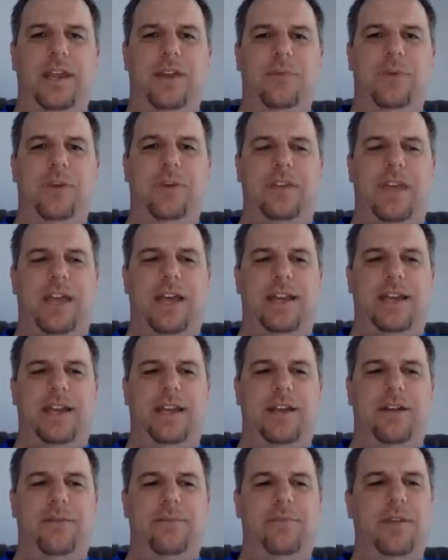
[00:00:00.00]
we've got
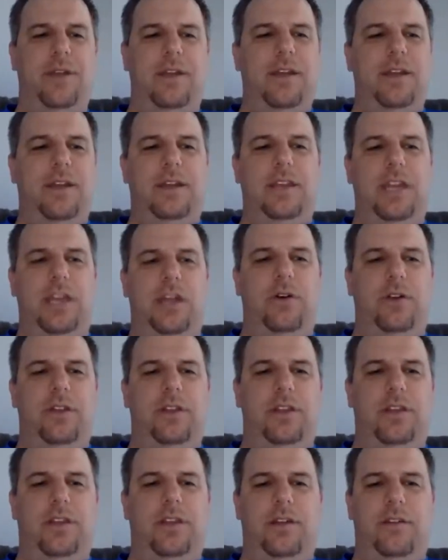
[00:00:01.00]
you know,
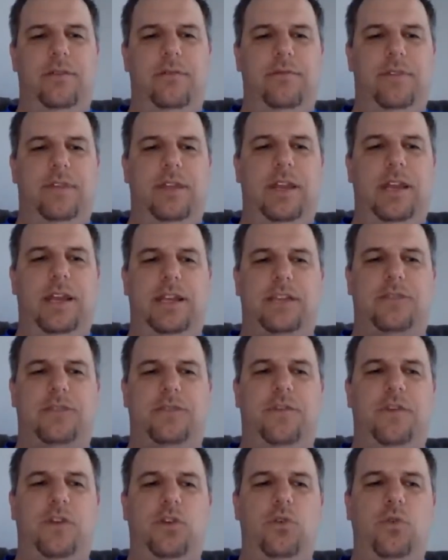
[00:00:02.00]
in the next
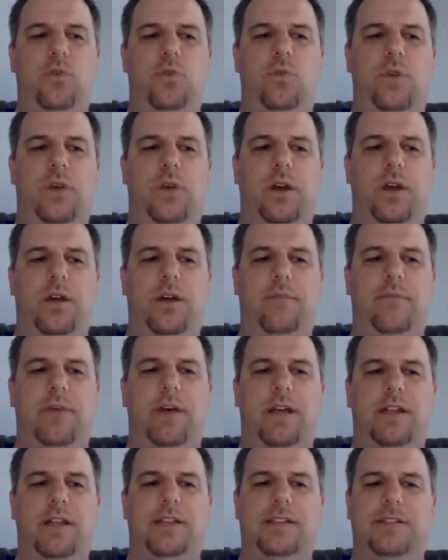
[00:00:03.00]
few
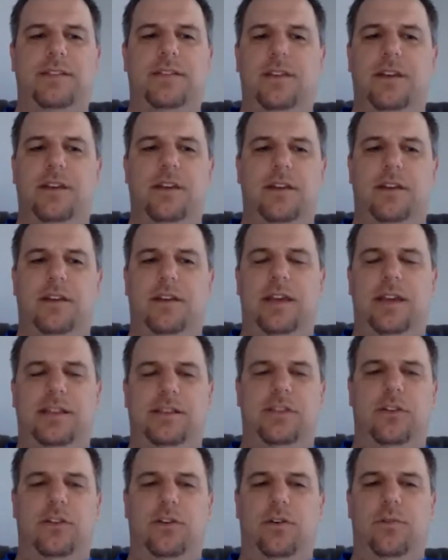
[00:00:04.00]
months
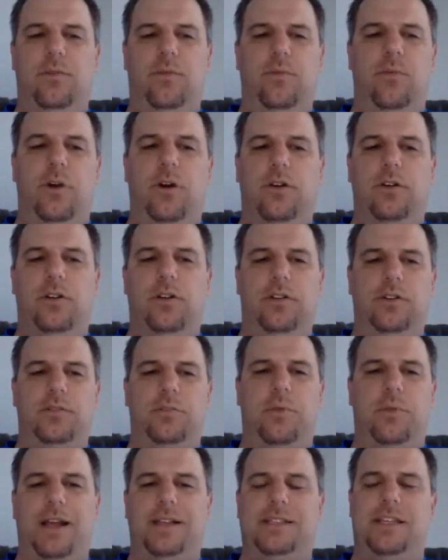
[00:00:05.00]
as they're walking through
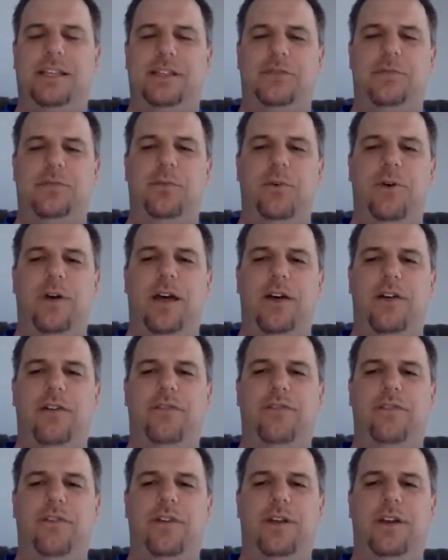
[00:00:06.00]
this process, we'll
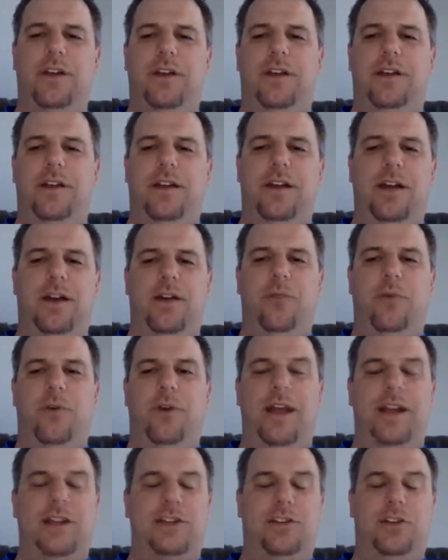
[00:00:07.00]
have
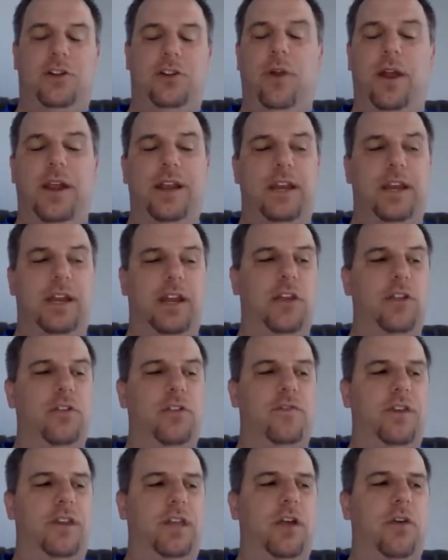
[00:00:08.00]
we're actually creating another
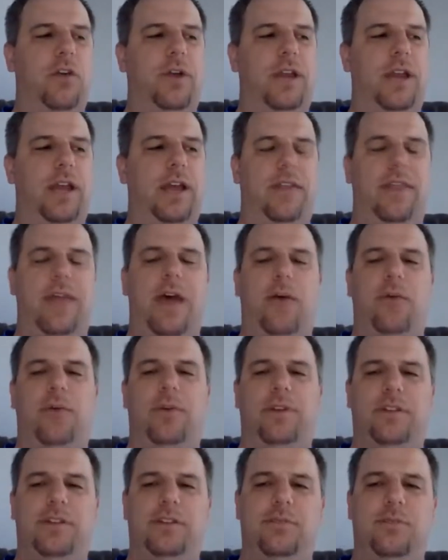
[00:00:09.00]
video right now. That
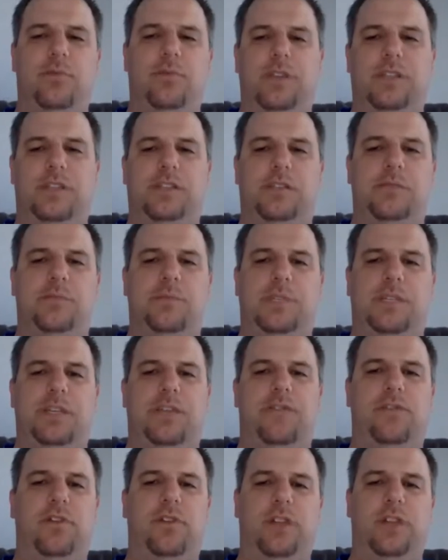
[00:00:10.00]
was
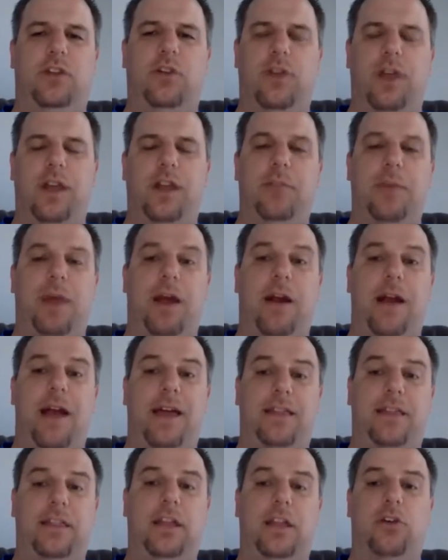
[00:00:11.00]
specifically created by our
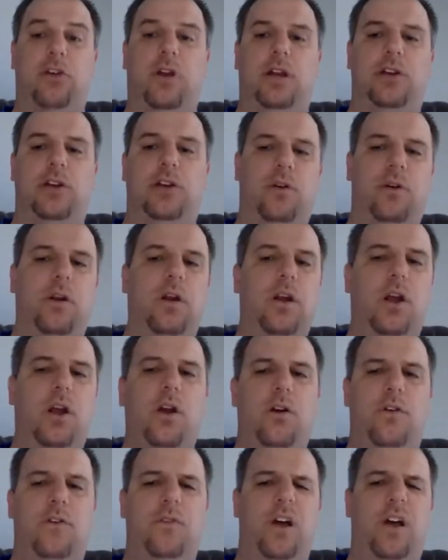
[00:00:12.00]
athletic director
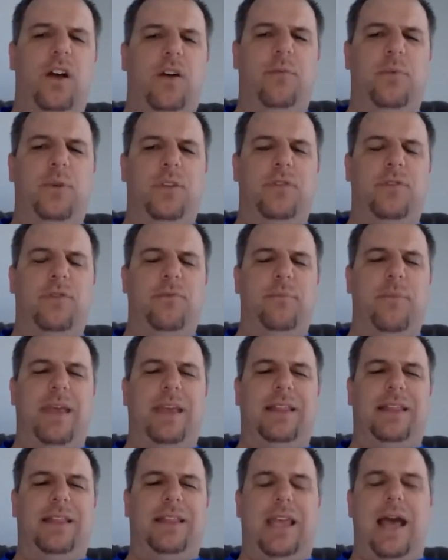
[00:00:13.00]
with
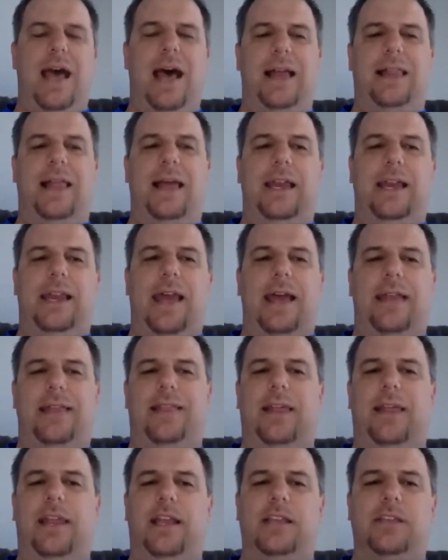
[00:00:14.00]
mainly highlighting
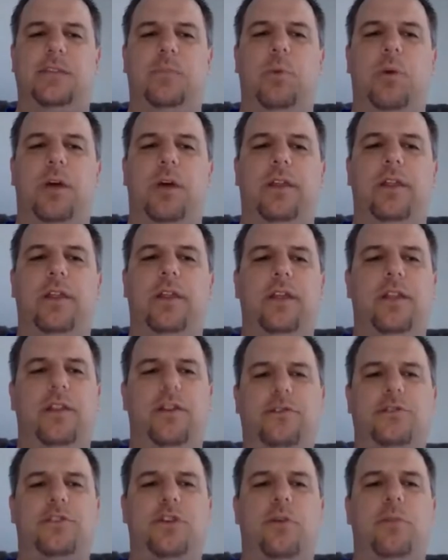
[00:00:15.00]
athletics, but
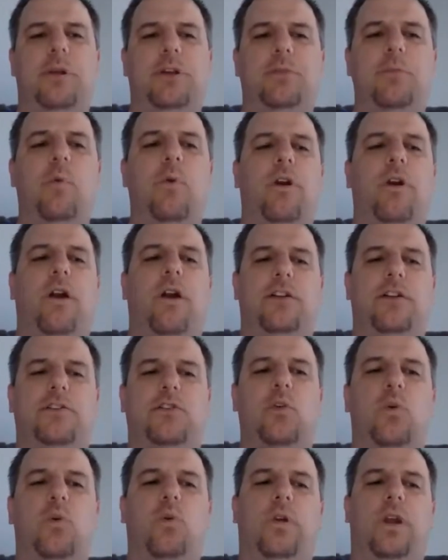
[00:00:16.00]
there's so much more to our
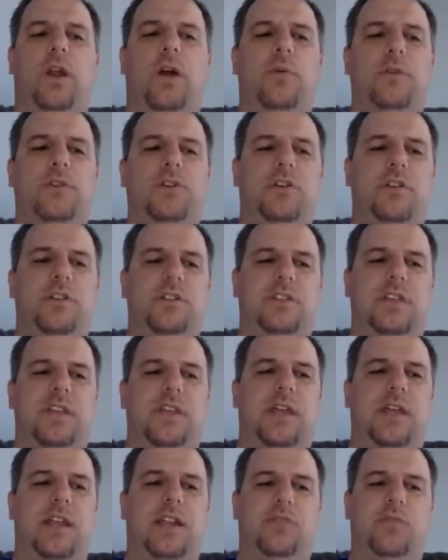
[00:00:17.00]
school, and I want you to see
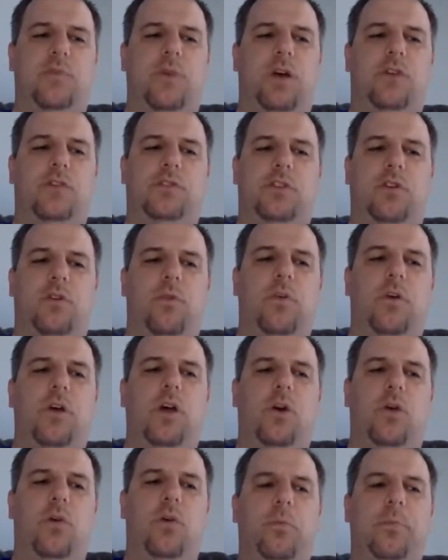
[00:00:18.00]
that as well. So
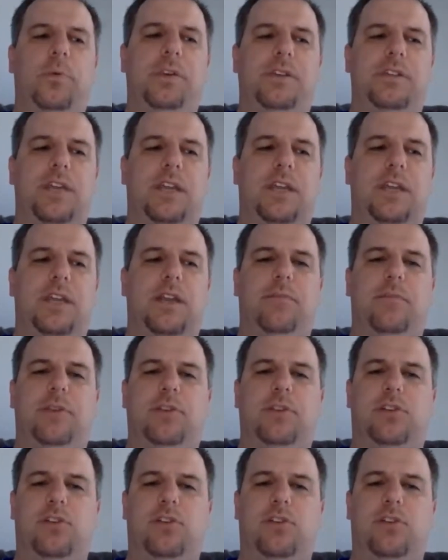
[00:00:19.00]
we'll be sending Mr.